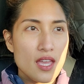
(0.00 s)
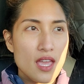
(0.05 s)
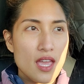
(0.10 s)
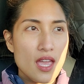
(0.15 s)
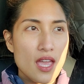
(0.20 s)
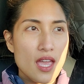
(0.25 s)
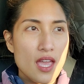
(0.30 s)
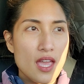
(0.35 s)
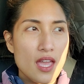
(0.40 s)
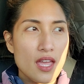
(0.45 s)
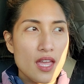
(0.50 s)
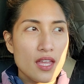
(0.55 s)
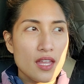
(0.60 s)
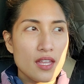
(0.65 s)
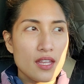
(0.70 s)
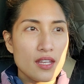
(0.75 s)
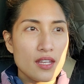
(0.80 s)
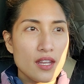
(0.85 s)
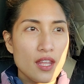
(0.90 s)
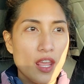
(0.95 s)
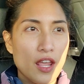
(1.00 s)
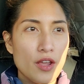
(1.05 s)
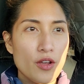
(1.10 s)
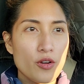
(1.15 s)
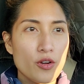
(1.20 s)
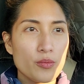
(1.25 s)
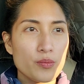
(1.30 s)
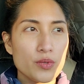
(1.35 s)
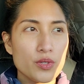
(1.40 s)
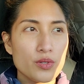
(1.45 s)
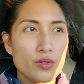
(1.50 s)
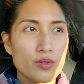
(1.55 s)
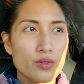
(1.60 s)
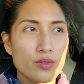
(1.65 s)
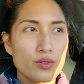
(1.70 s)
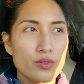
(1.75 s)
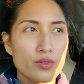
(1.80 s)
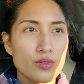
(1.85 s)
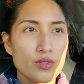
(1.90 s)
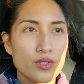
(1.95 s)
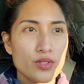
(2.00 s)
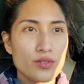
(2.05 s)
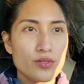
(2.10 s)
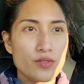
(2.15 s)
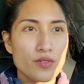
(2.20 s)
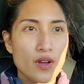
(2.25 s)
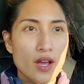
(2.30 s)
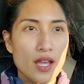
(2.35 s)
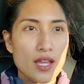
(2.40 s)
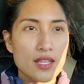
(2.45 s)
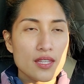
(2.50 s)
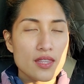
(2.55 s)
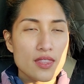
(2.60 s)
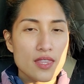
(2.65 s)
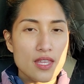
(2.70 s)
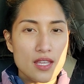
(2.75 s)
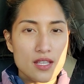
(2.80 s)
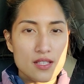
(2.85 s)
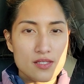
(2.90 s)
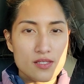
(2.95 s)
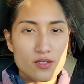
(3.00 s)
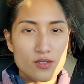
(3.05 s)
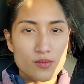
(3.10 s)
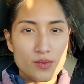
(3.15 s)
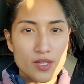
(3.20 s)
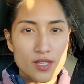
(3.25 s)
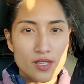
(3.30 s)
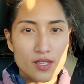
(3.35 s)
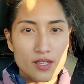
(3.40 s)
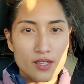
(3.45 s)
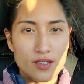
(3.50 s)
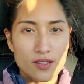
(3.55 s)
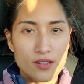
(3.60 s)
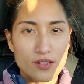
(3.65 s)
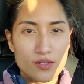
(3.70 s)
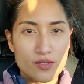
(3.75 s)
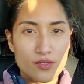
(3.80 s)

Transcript: and I hope you find things to be